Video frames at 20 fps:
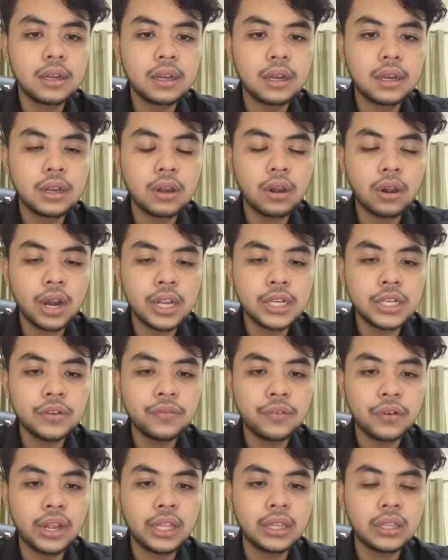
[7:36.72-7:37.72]
calculation for
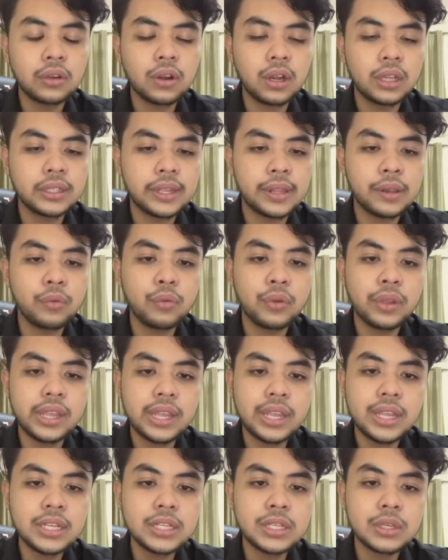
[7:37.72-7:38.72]
the interquartile, which
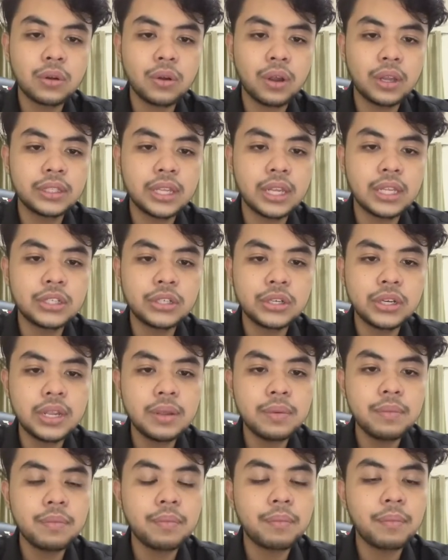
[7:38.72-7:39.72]
is quartile 3
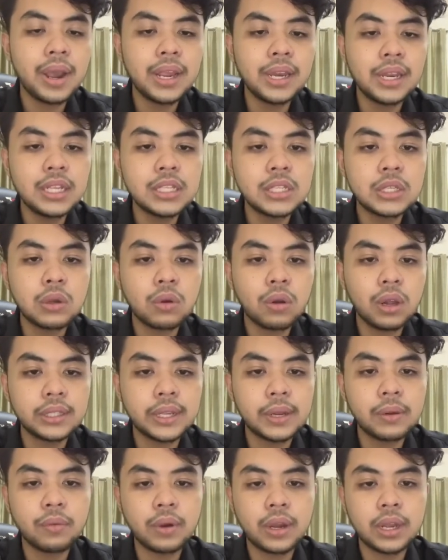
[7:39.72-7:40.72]
minus
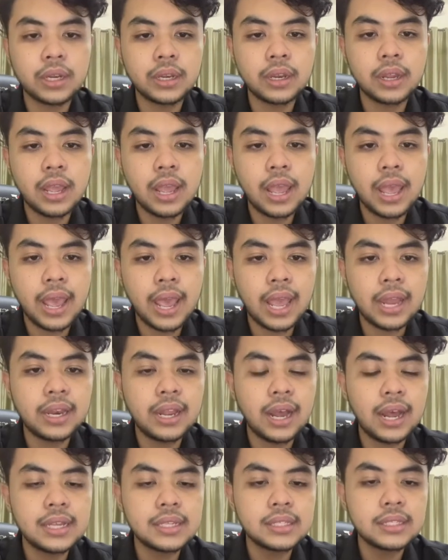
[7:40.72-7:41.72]
quartile 1. And the
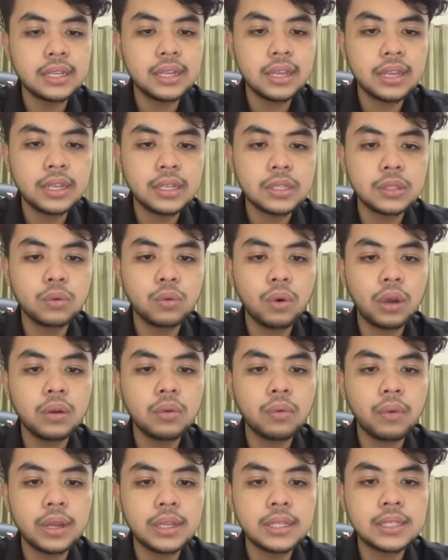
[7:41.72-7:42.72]
answer is
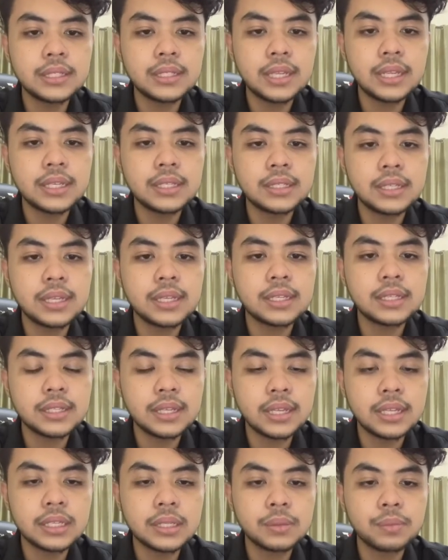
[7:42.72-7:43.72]

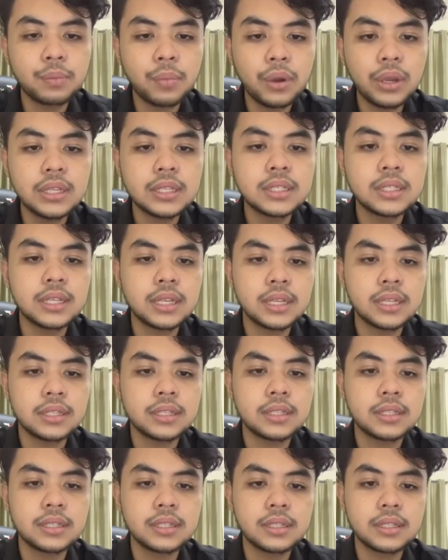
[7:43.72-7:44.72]

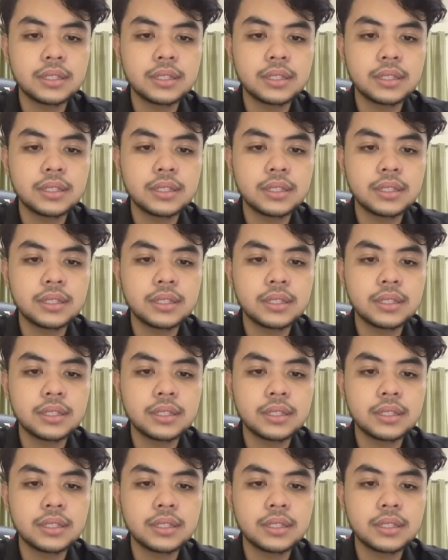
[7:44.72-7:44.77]
11666.6.